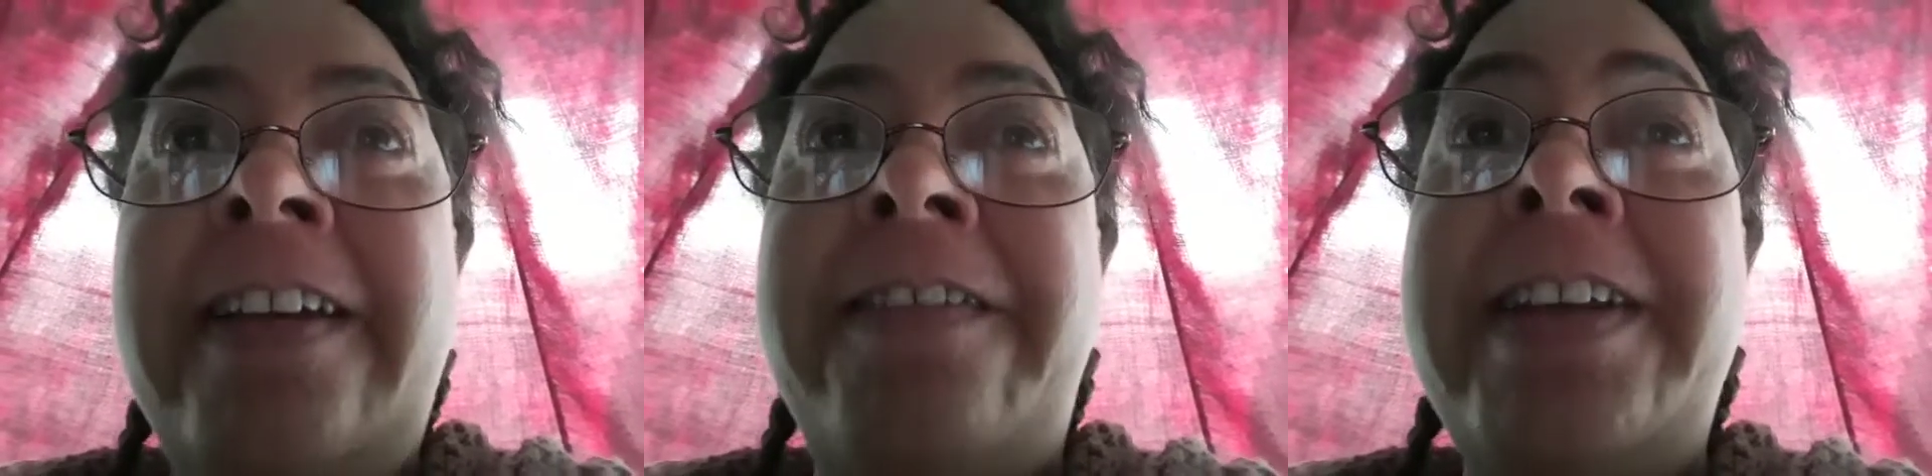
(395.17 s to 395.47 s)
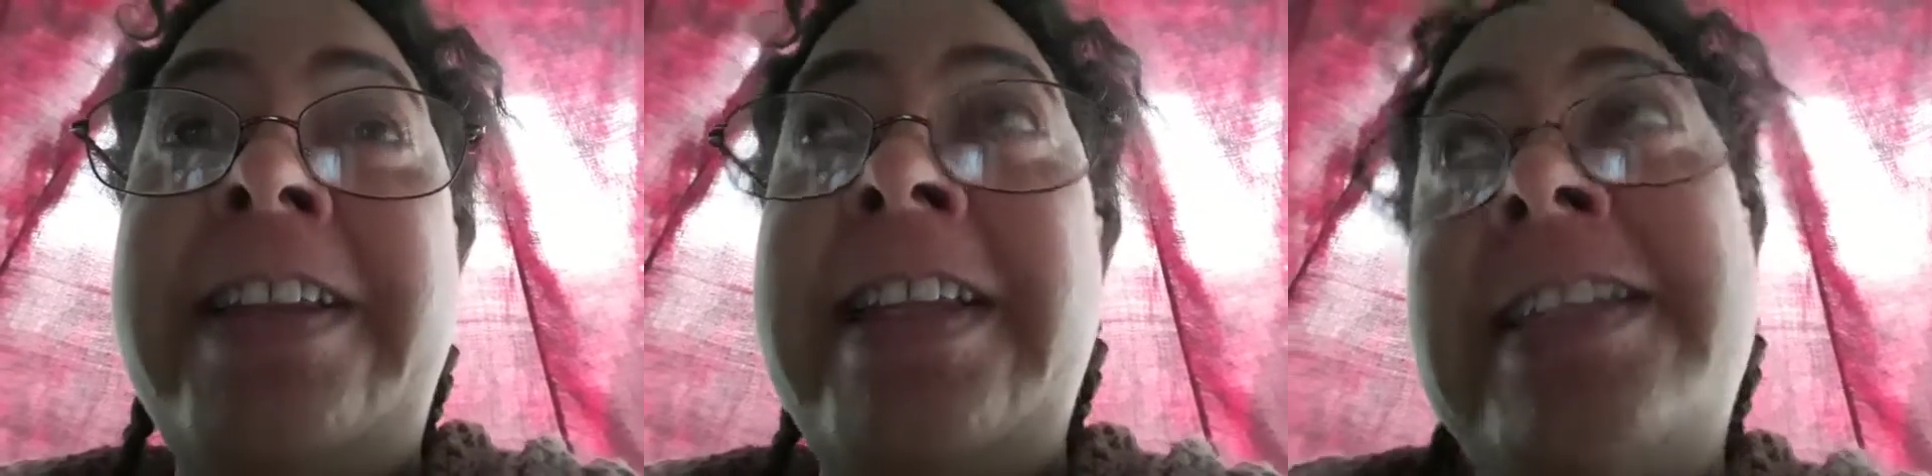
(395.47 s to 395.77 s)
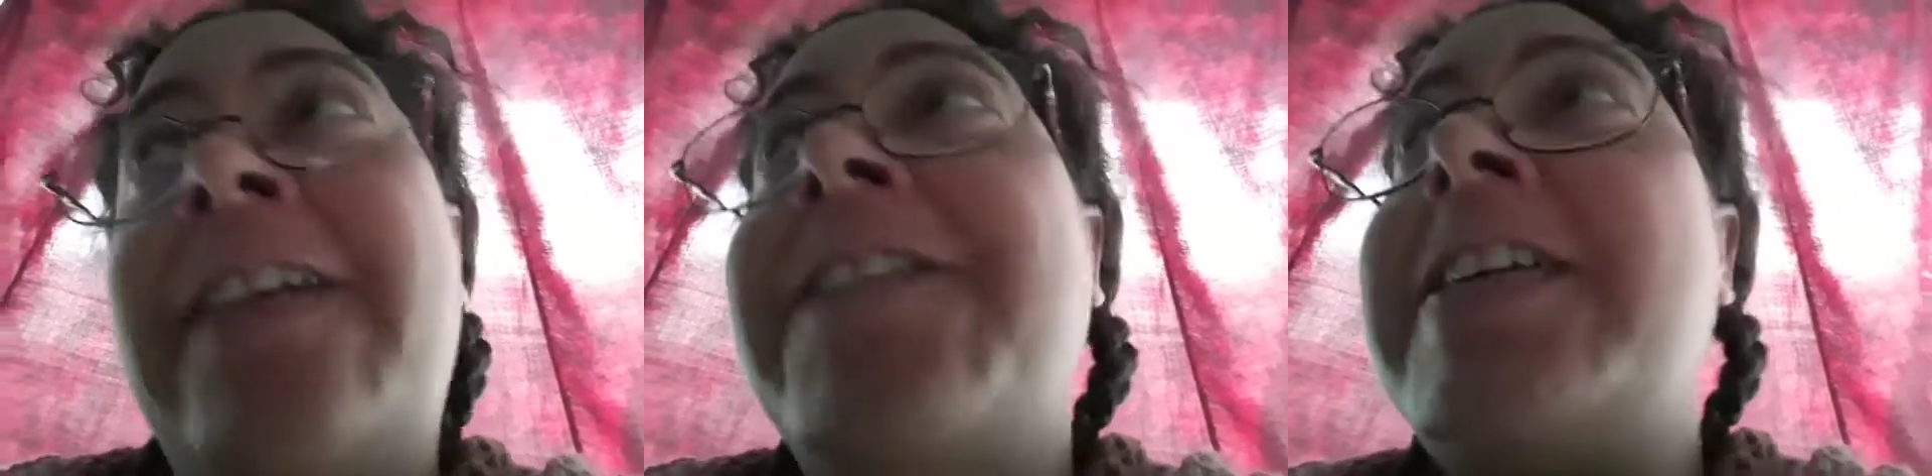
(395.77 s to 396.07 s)
with
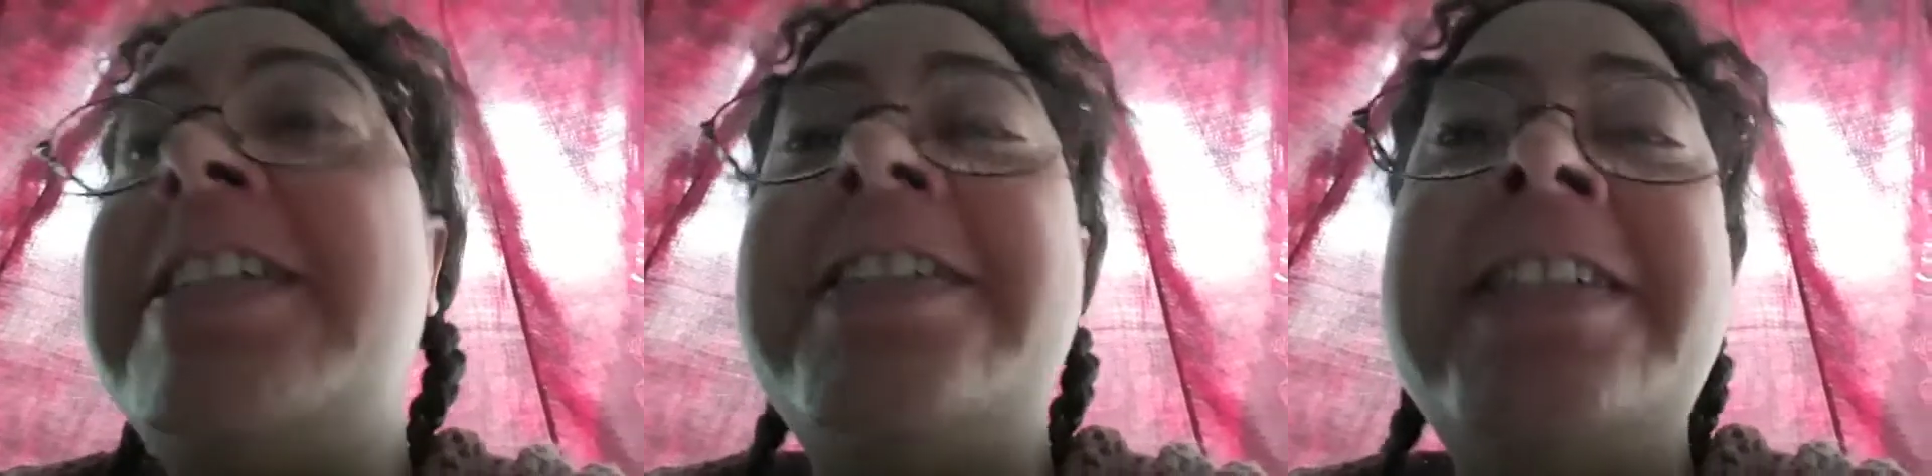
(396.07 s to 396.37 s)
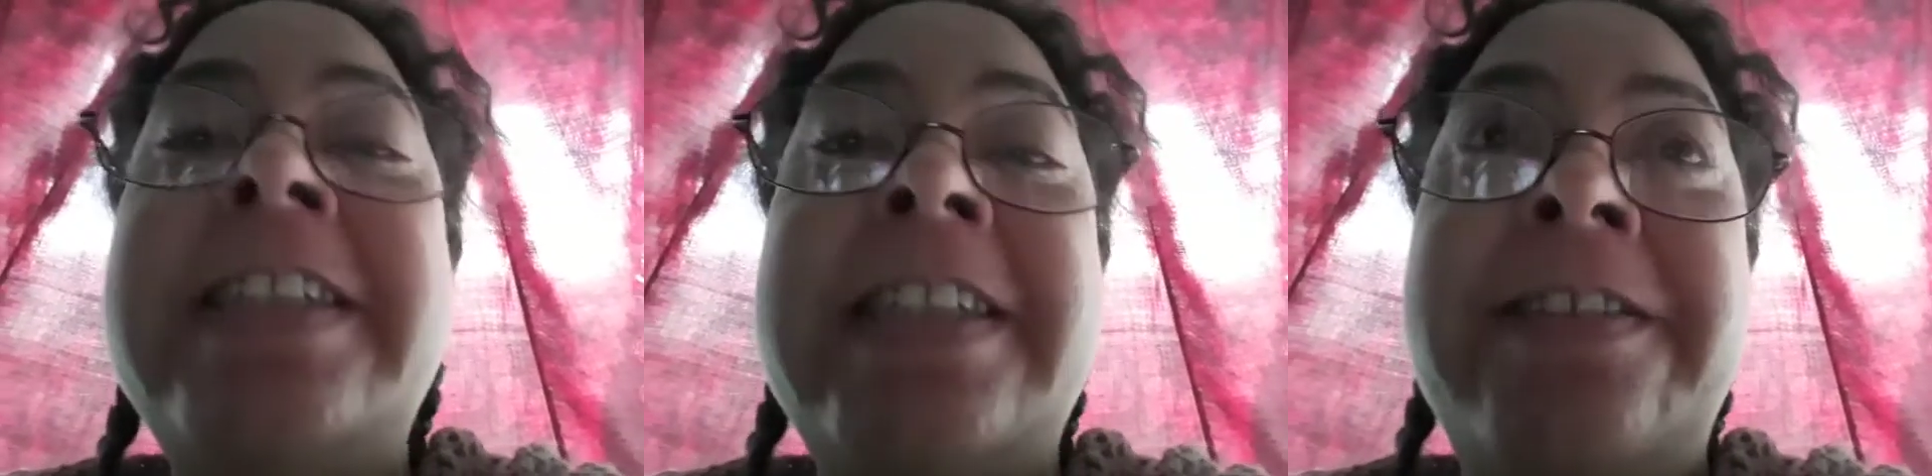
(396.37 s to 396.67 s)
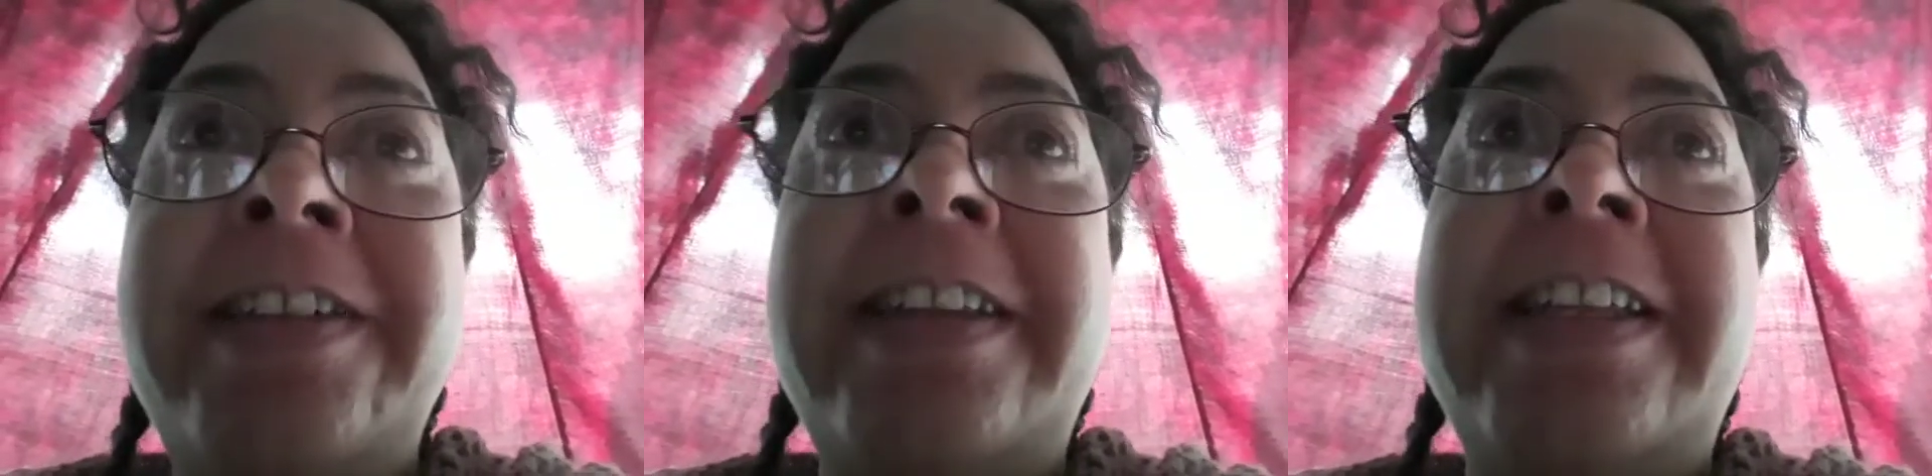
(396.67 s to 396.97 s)
this opportunity,
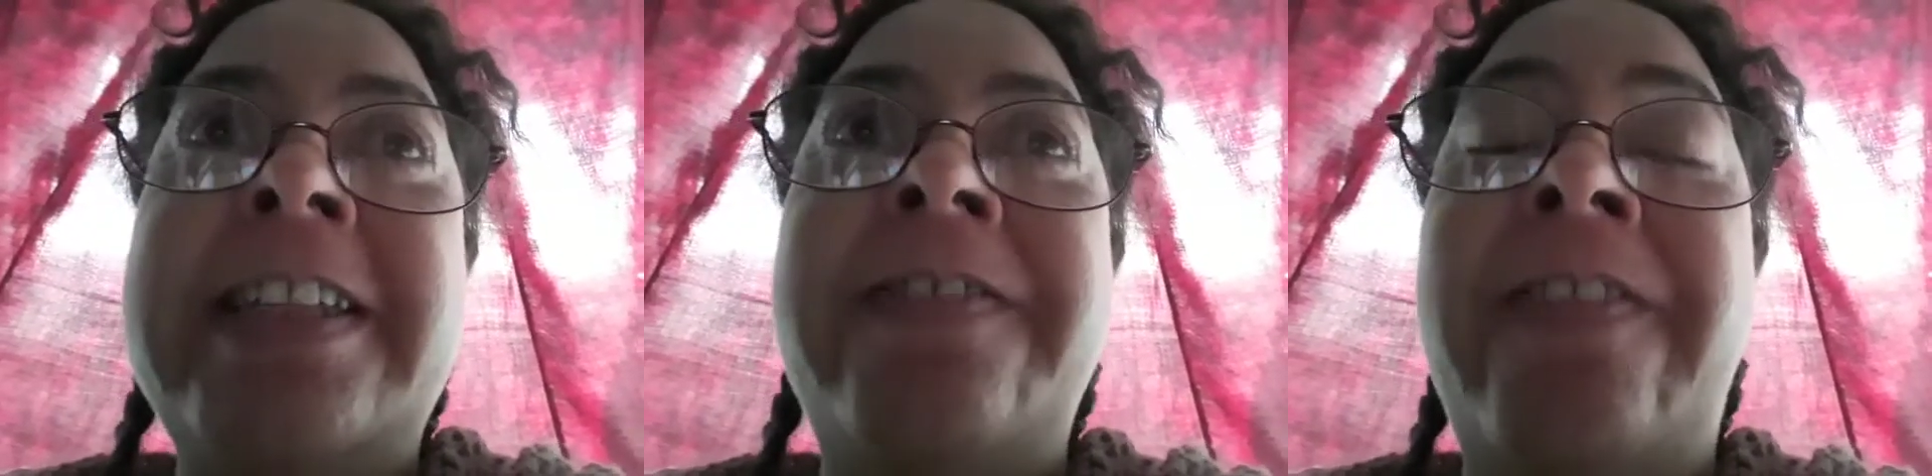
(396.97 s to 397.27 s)
with this